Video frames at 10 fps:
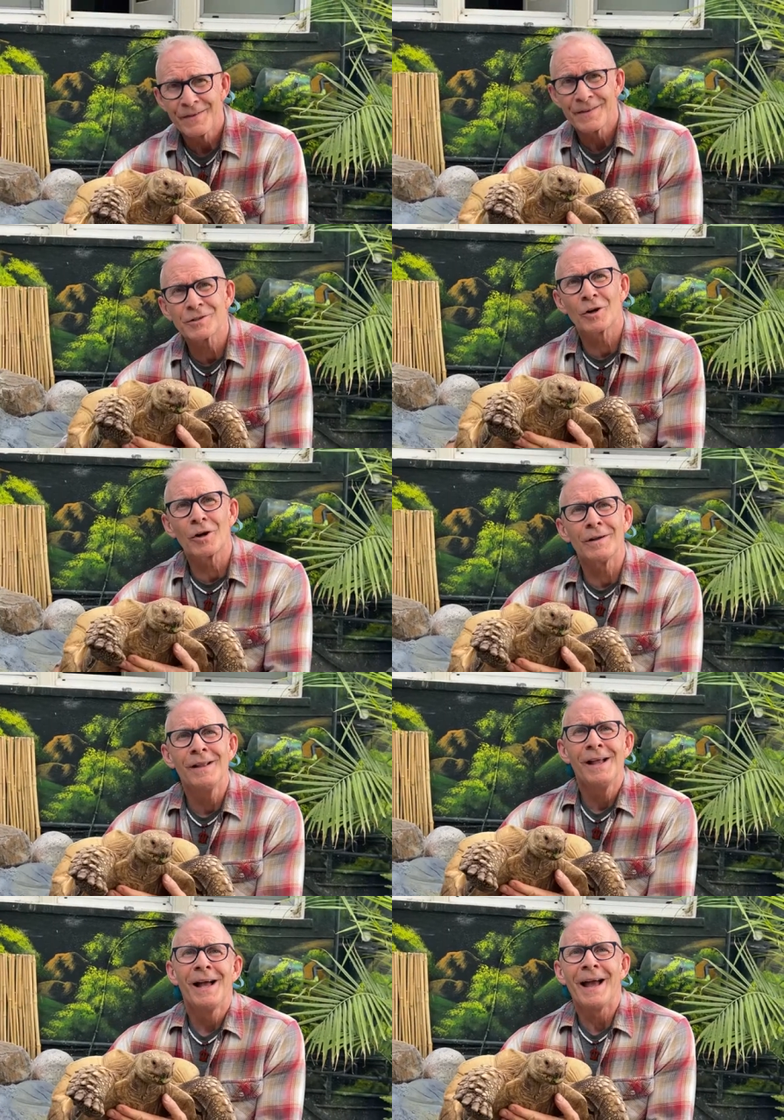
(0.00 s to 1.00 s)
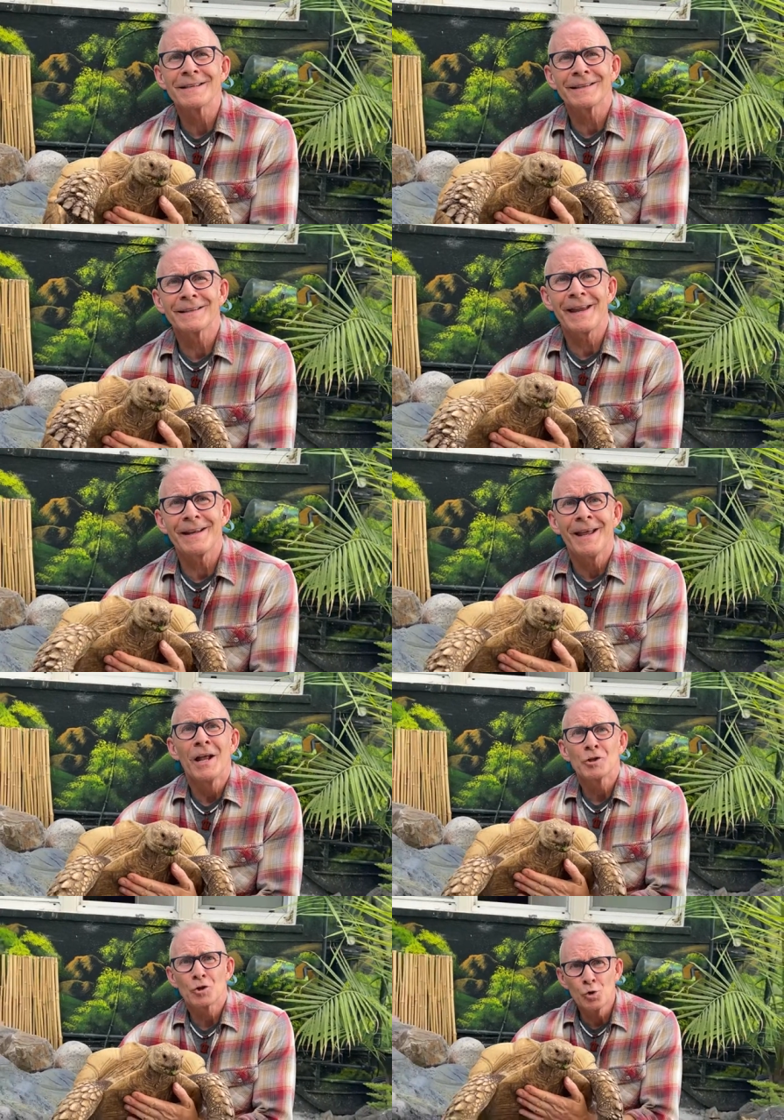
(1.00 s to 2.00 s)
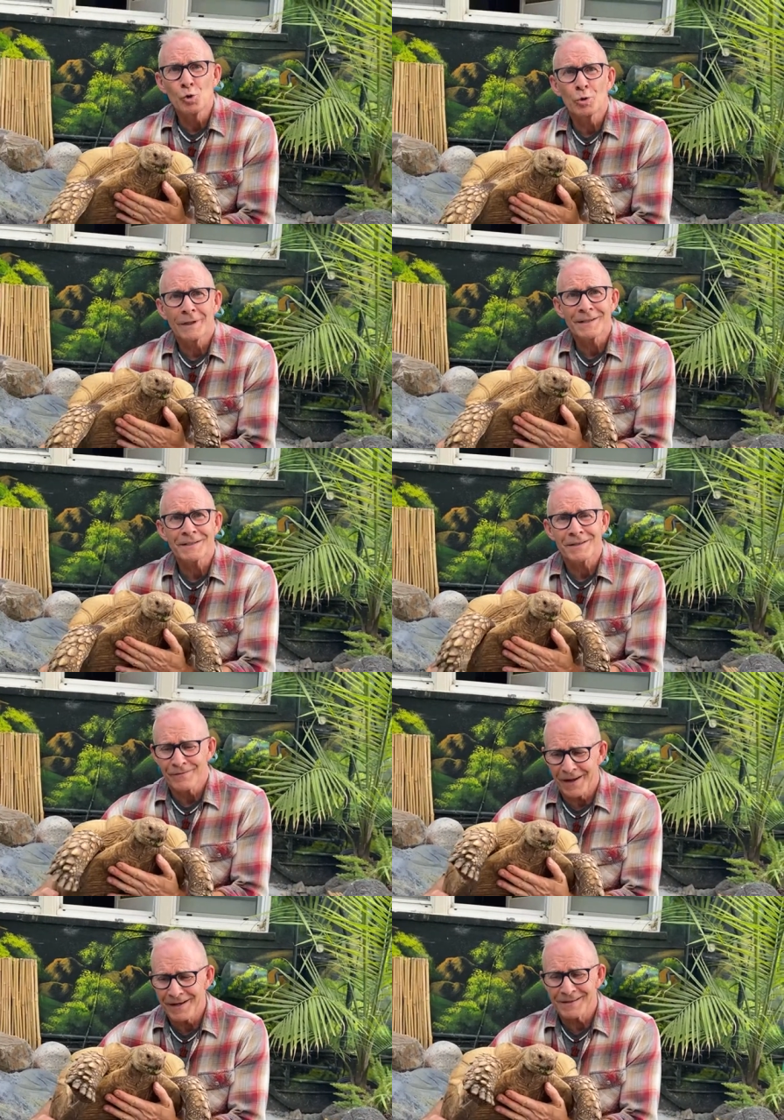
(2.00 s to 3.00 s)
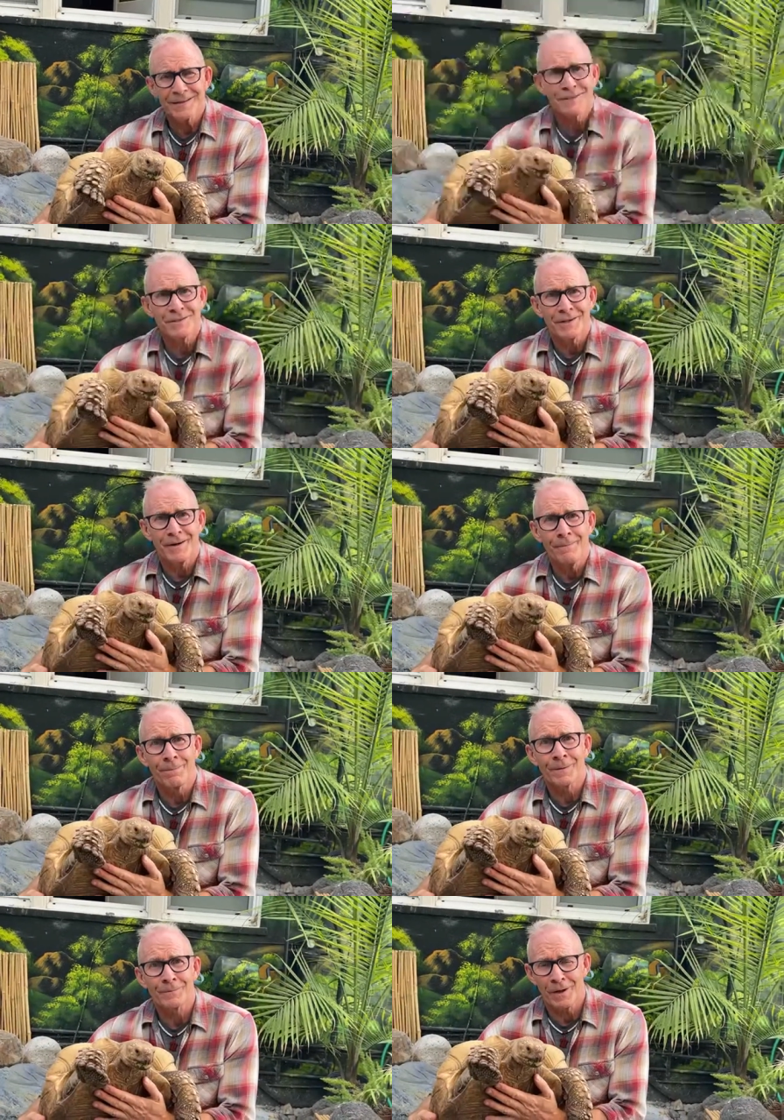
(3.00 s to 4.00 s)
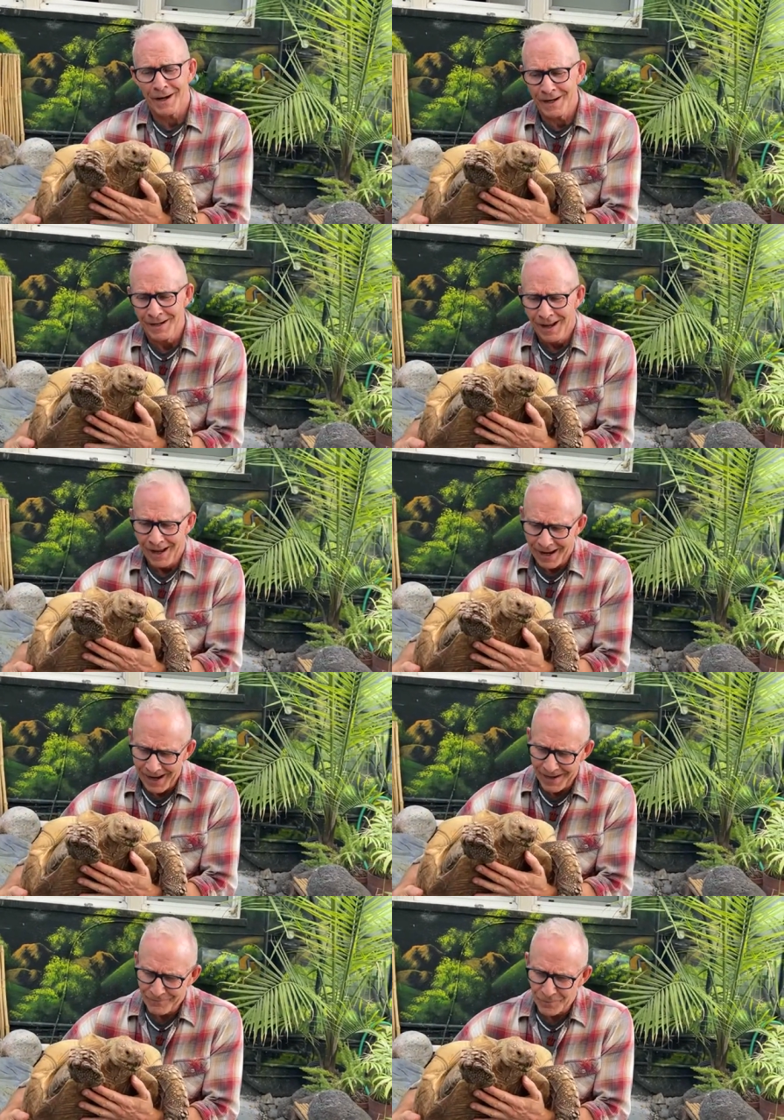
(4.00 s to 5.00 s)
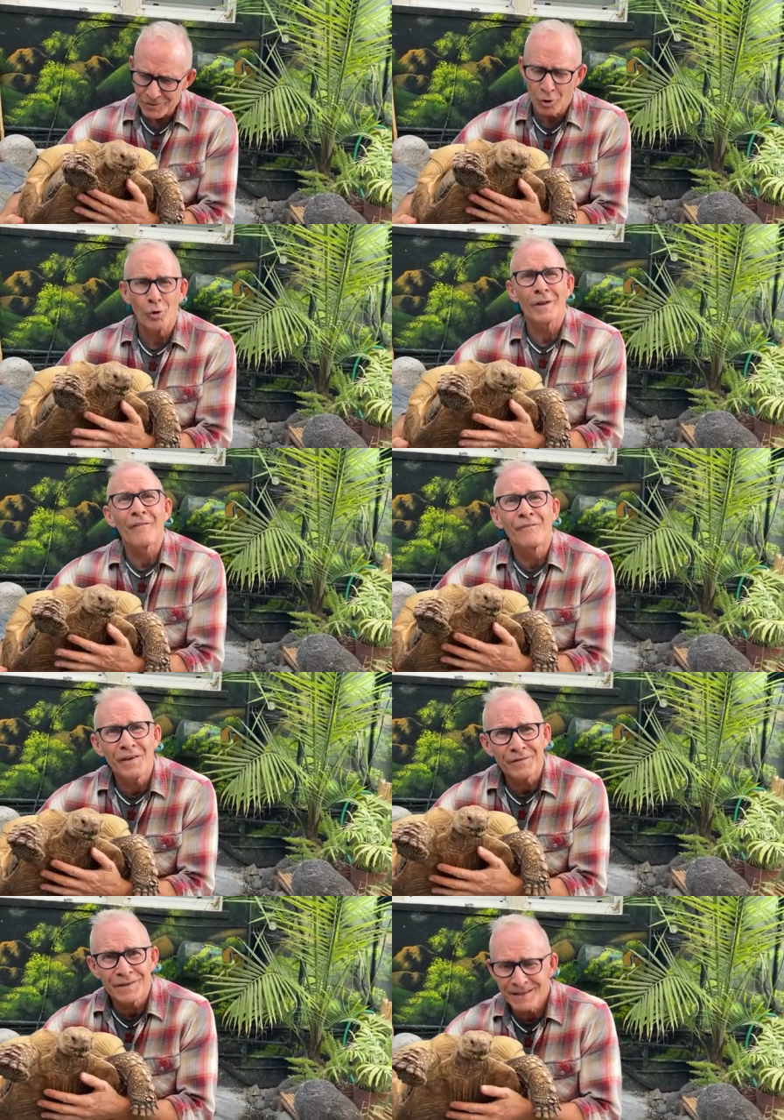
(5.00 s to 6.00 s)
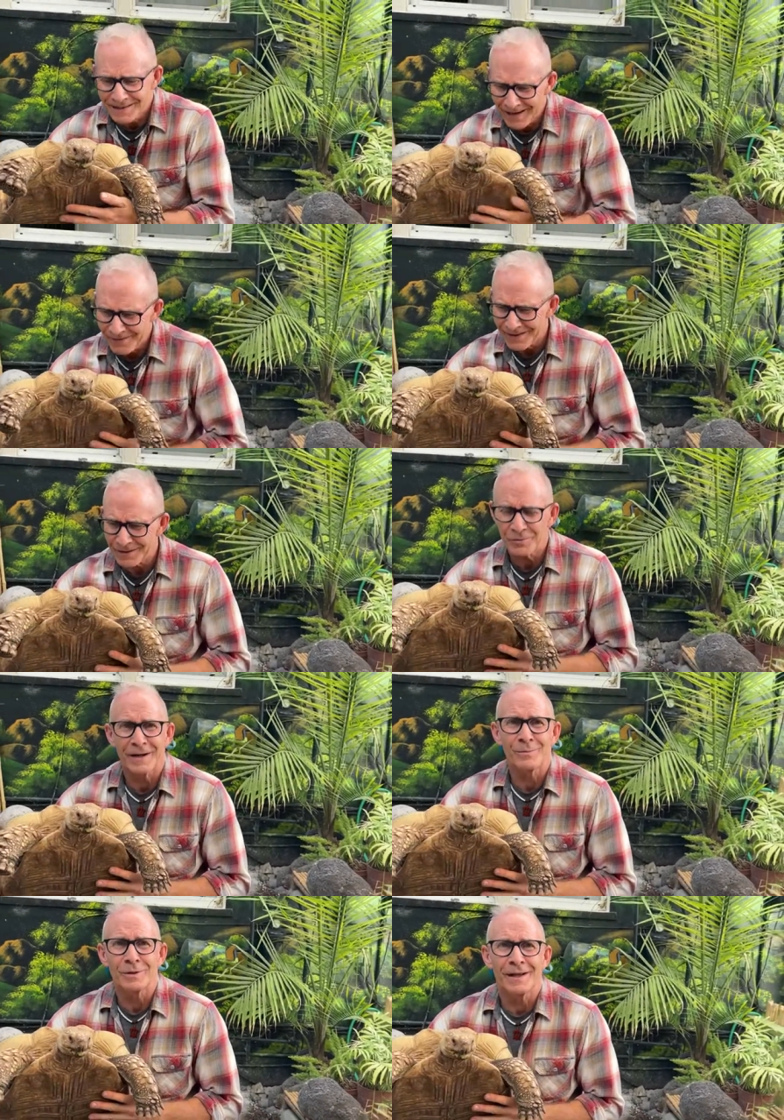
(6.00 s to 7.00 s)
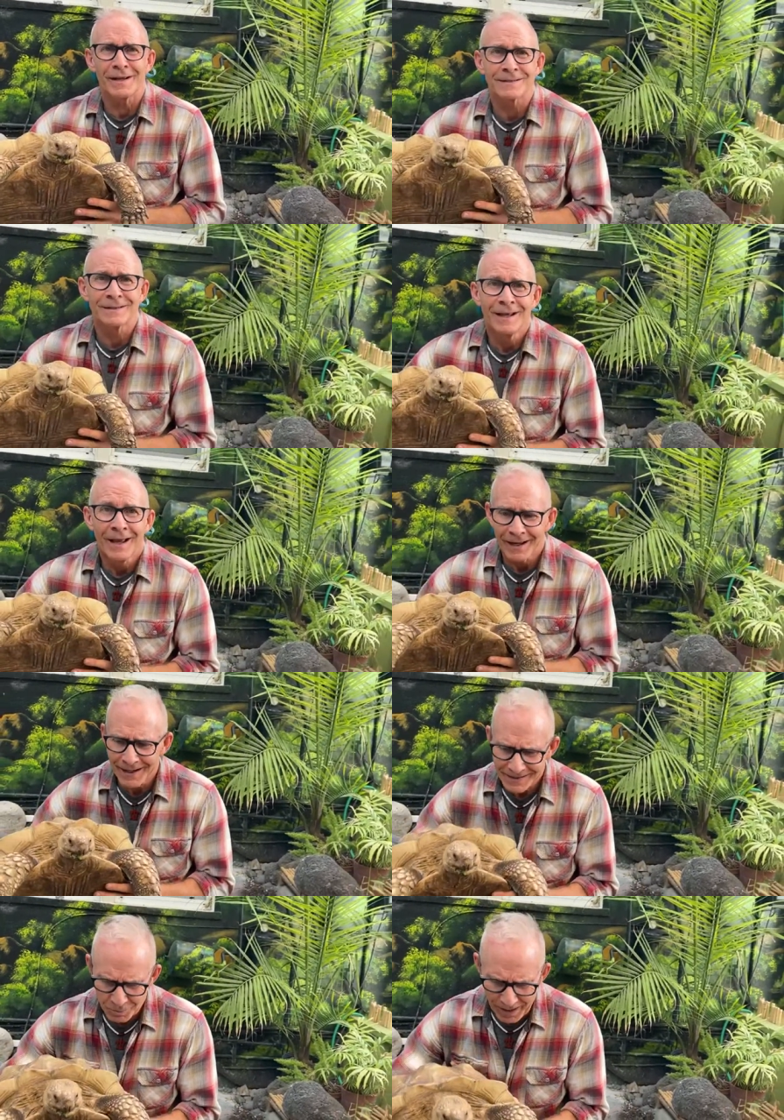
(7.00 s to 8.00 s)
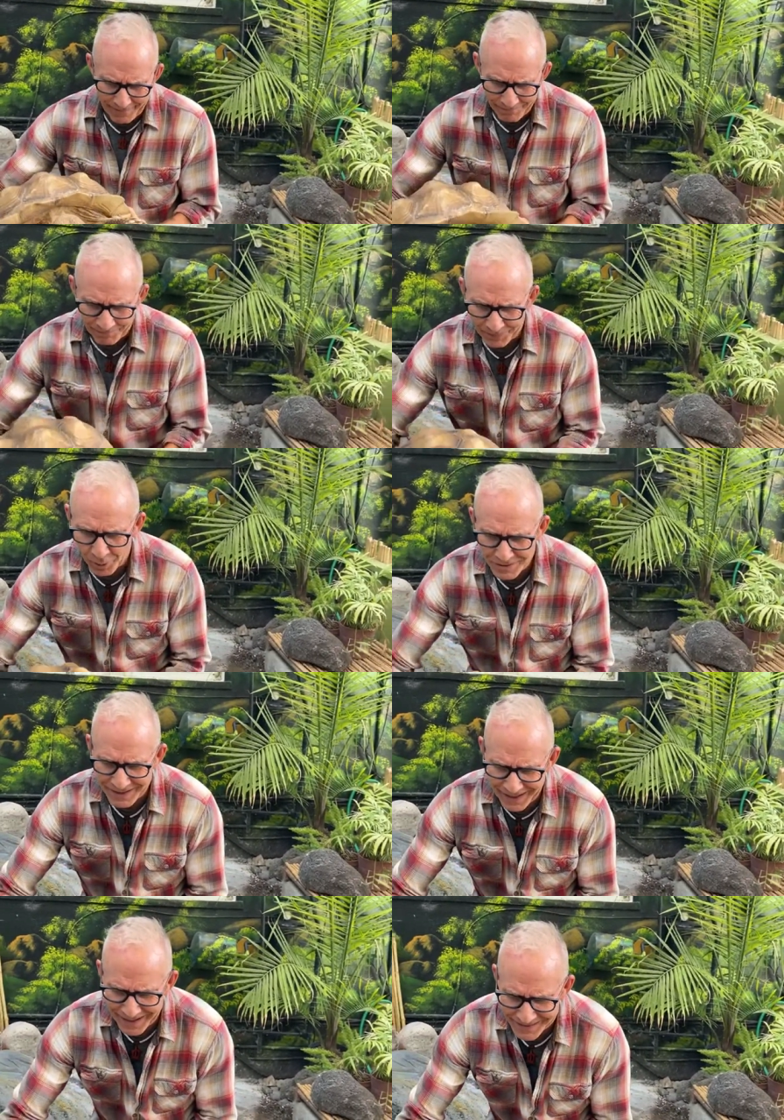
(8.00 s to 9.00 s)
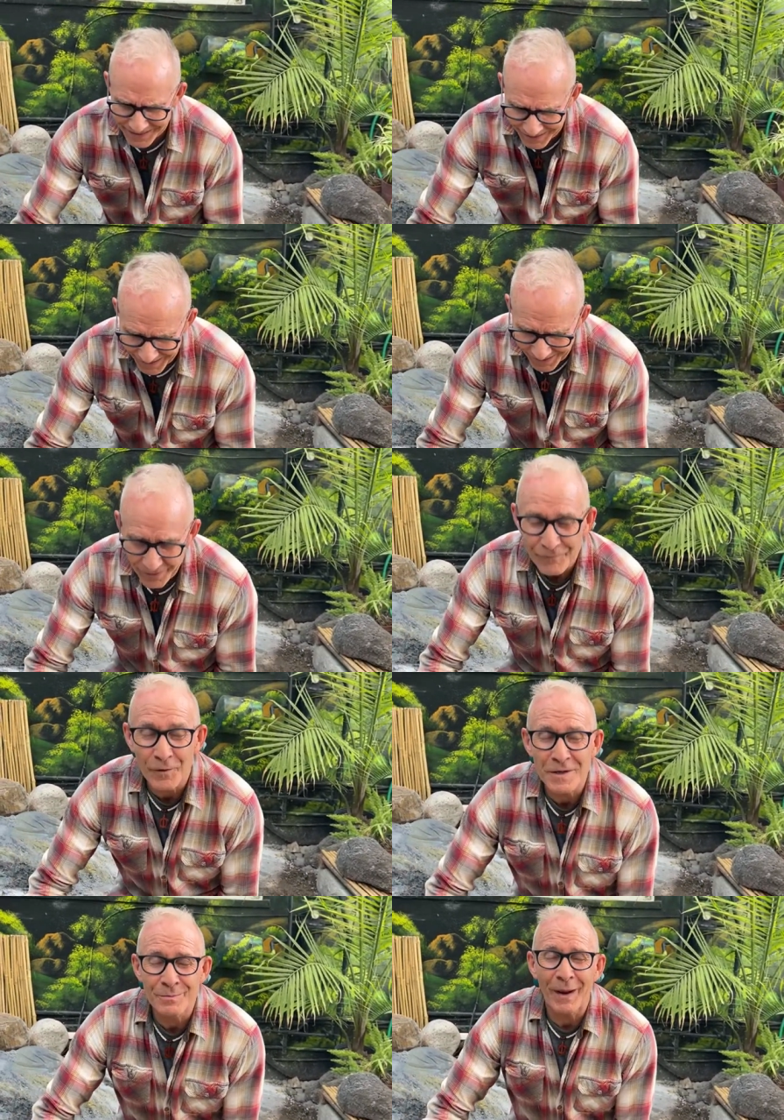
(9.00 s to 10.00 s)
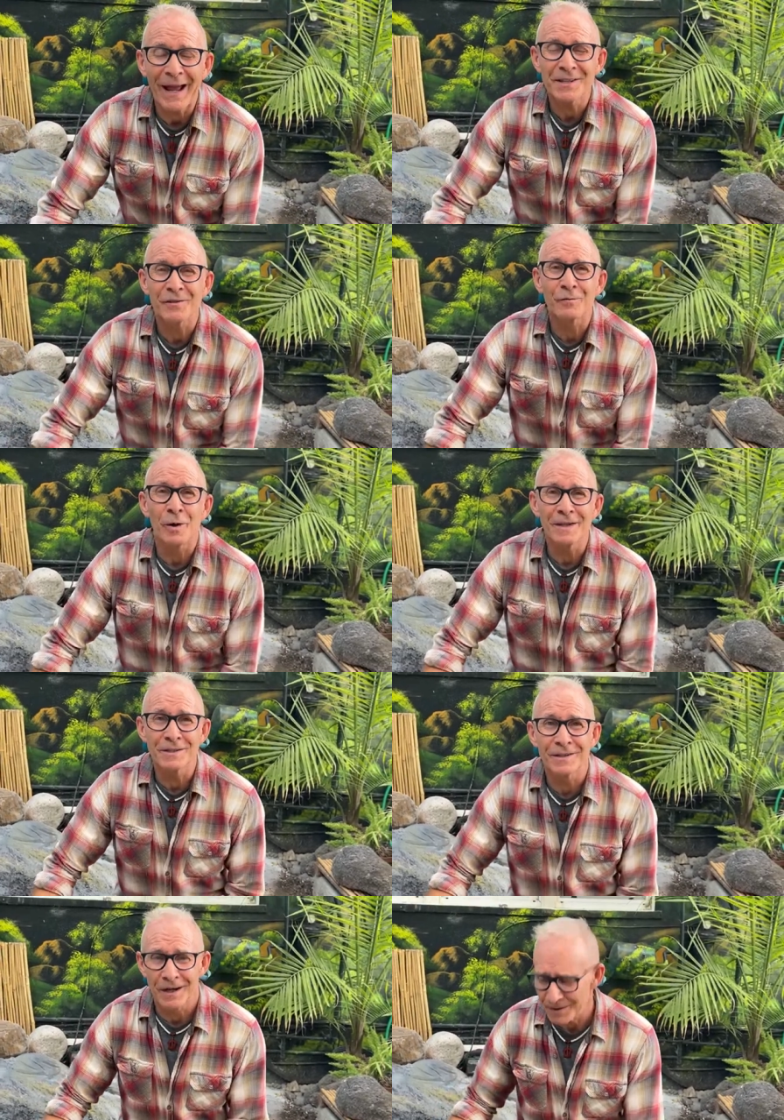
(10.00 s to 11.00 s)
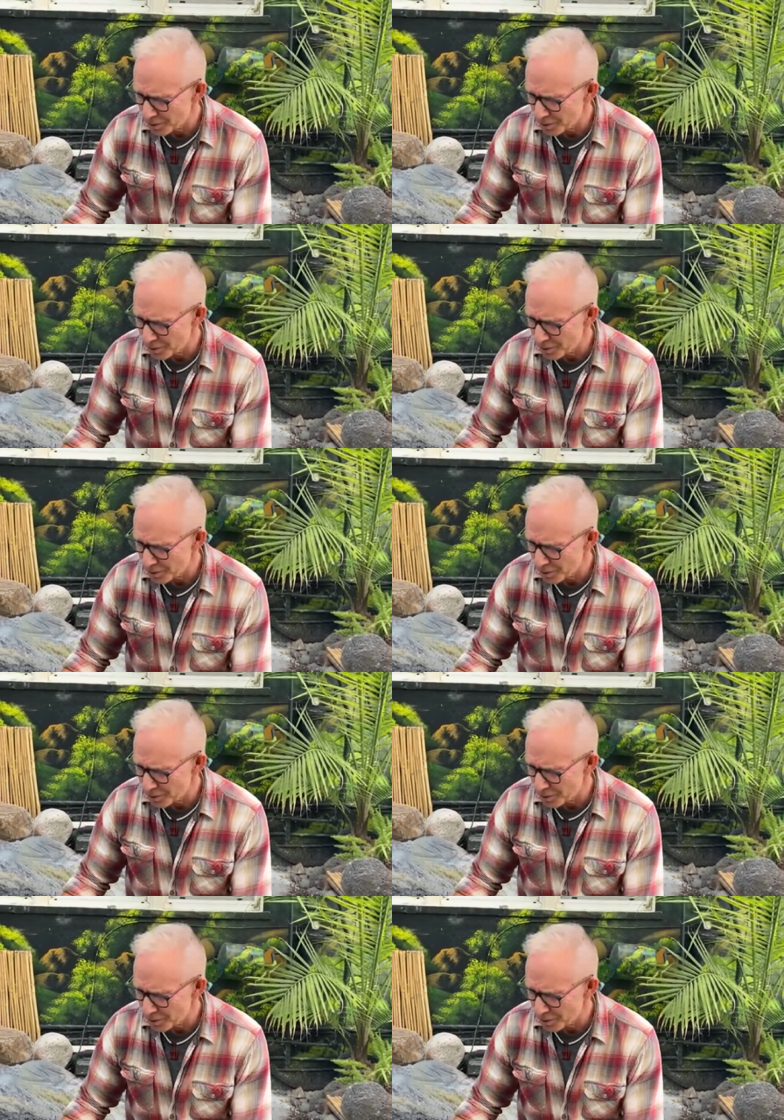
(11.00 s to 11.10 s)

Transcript: this girl has laid 2 clutches of eggs this year, right? And for a total of 57 incredible eggs. And guess what? Those eggs, the first batch of which are